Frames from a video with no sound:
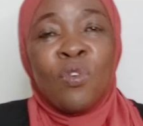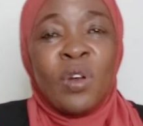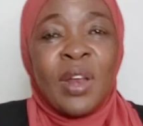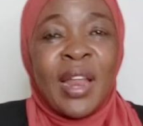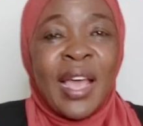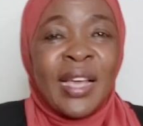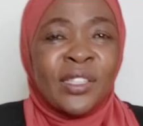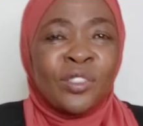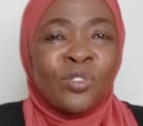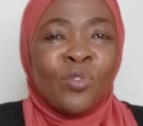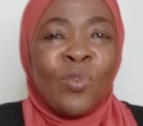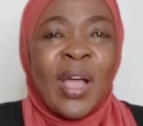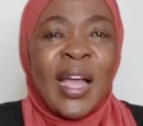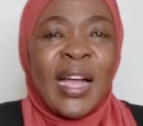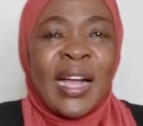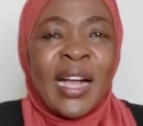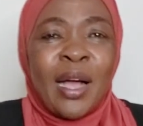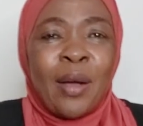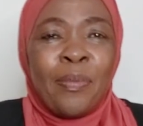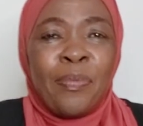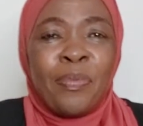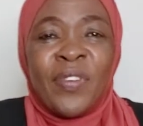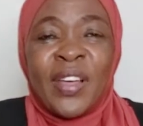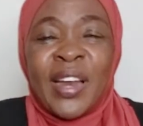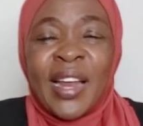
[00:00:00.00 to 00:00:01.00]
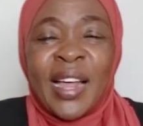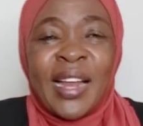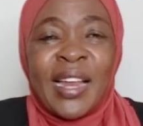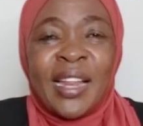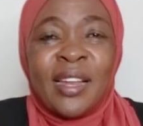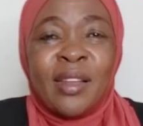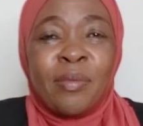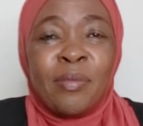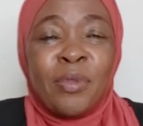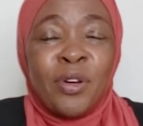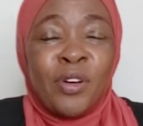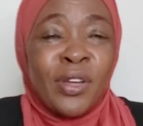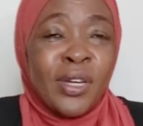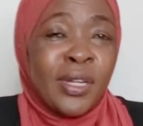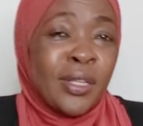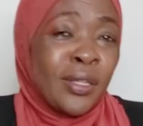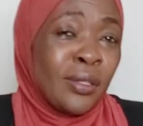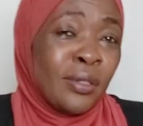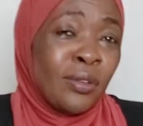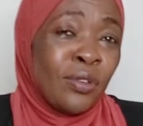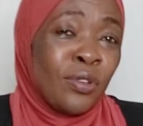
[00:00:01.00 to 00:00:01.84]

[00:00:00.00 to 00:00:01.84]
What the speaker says: would like to wake up very early in the morning?